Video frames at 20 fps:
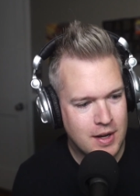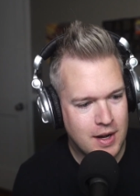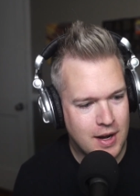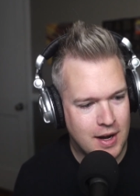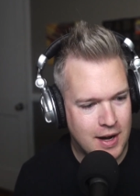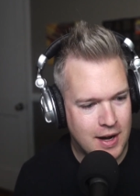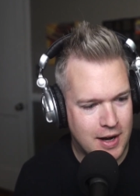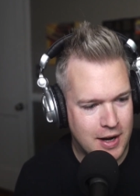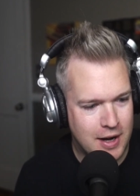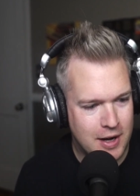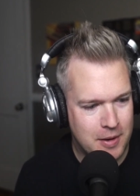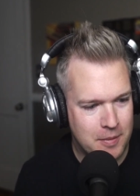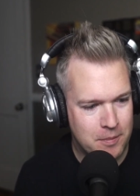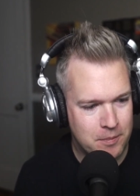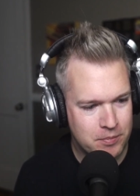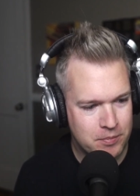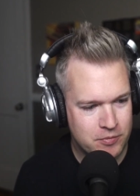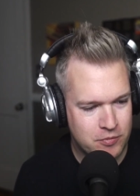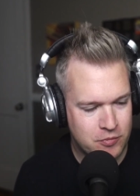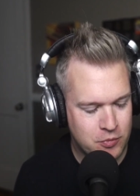Um,
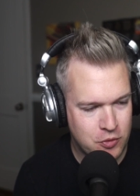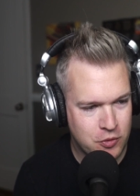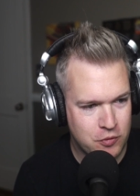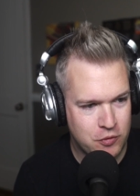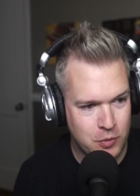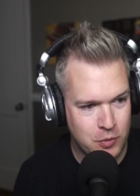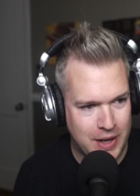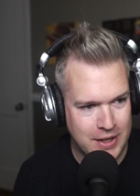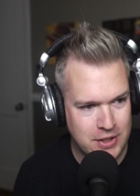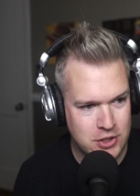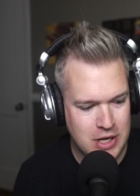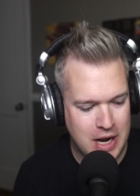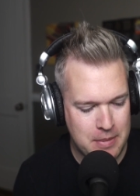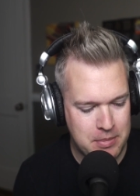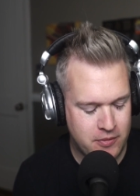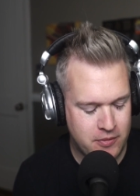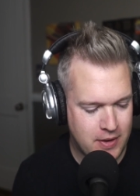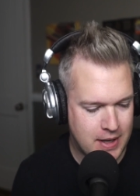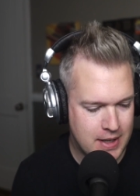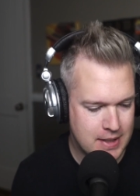yeah. at
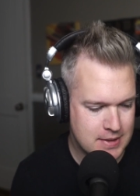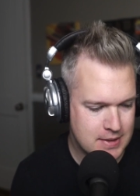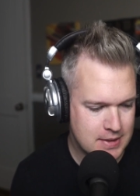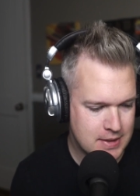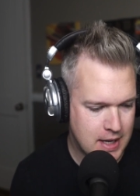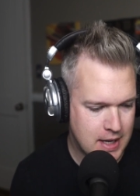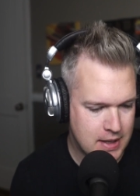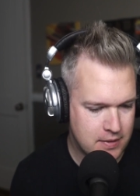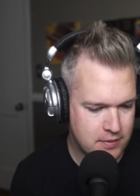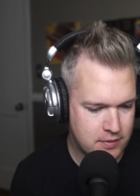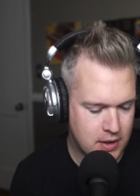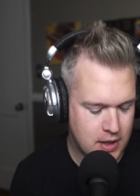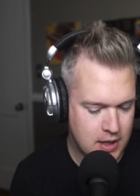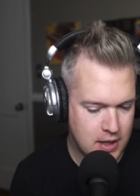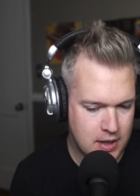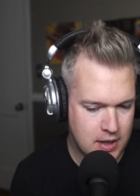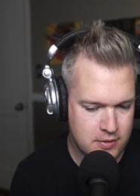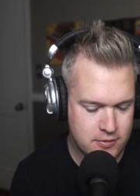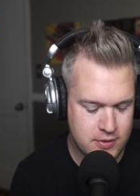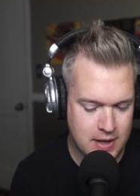Shopify's kind of
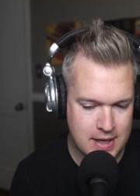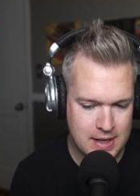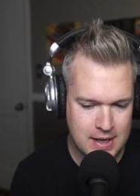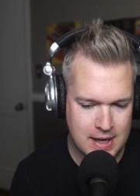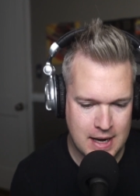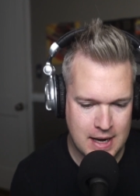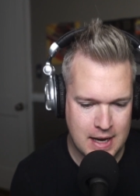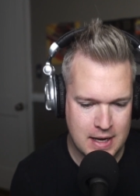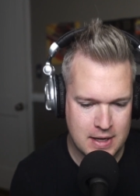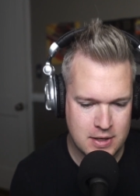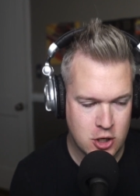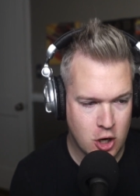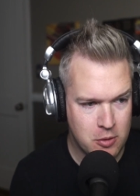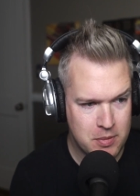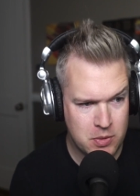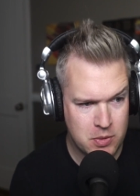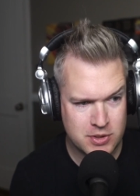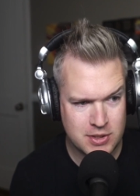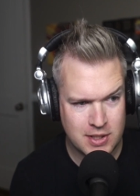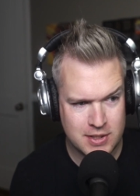uh, event, and Tobi
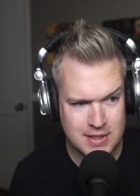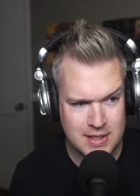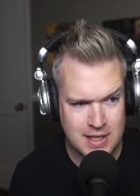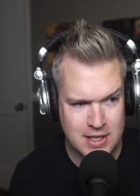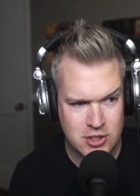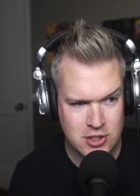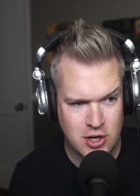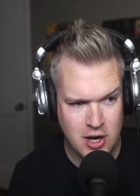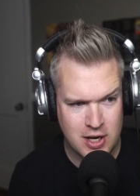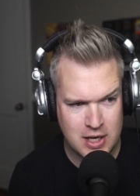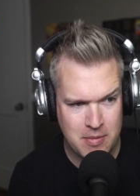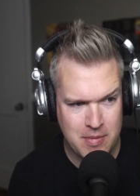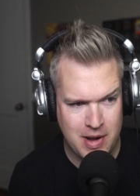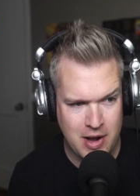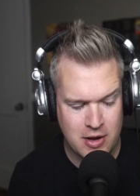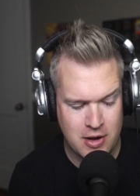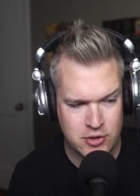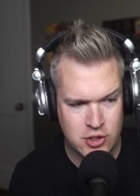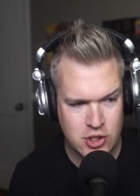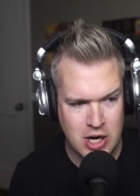was on stage talking about
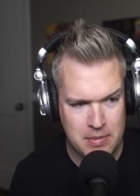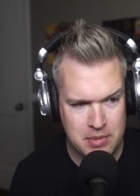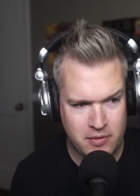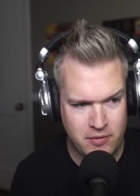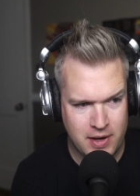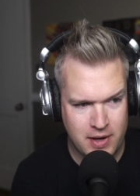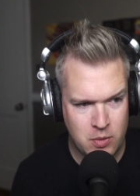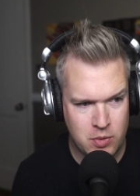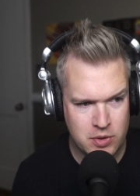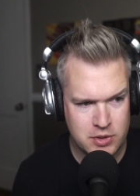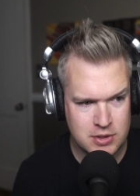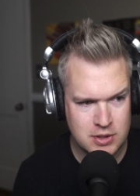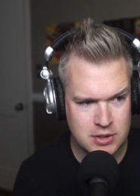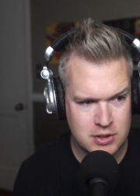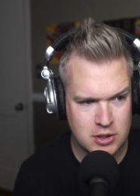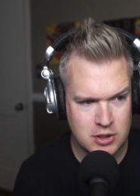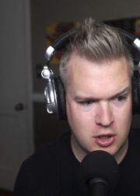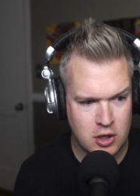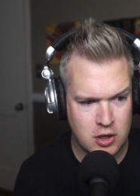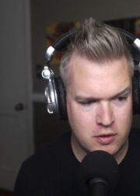how Shopify wants to
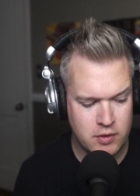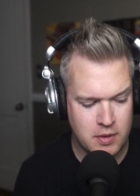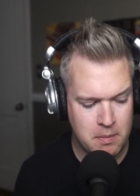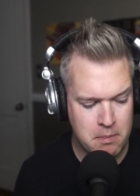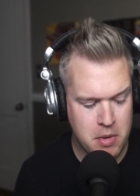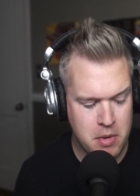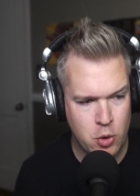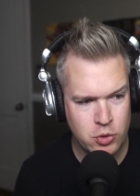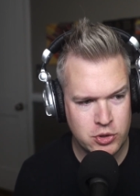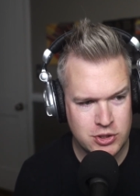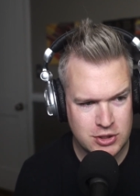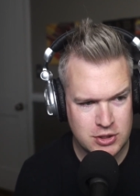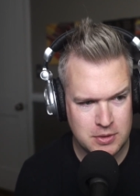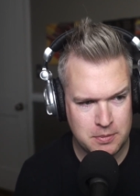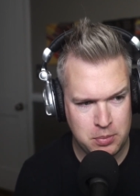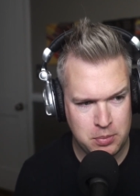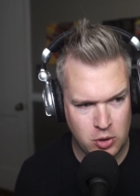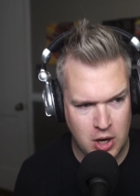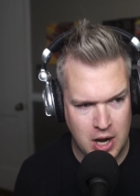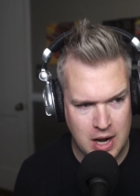solve most
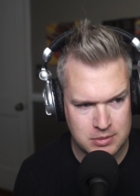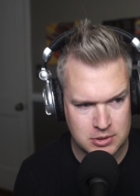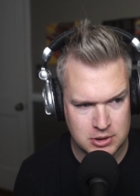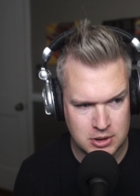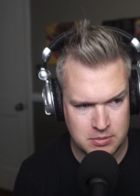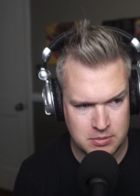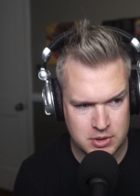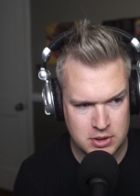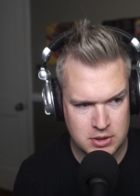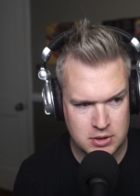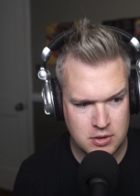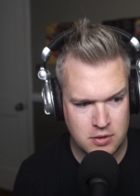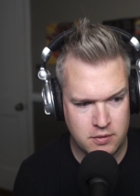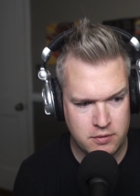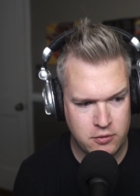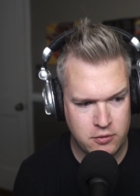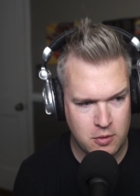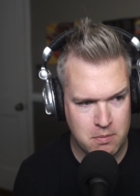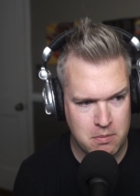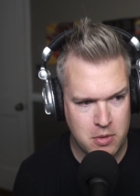problems
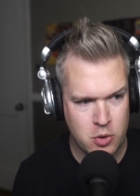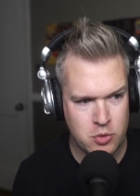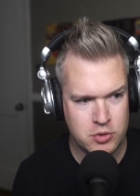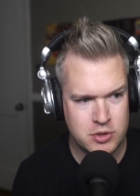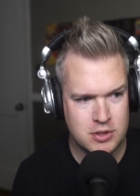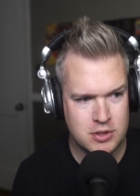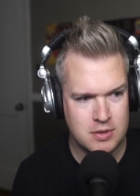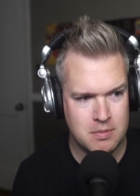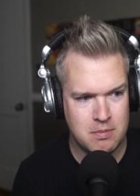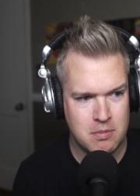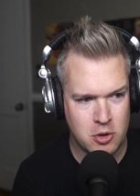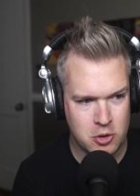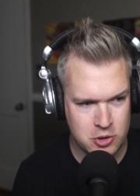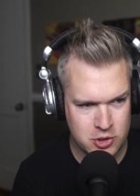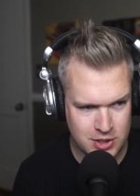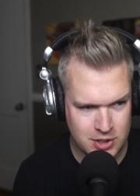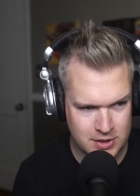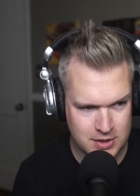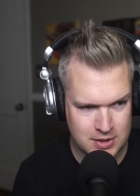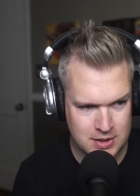for most
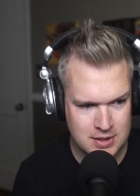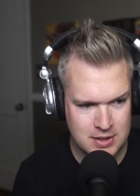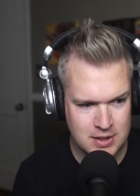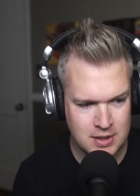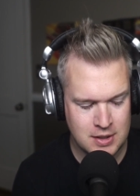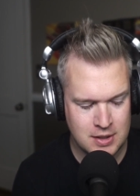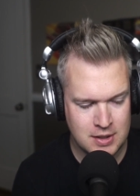merchants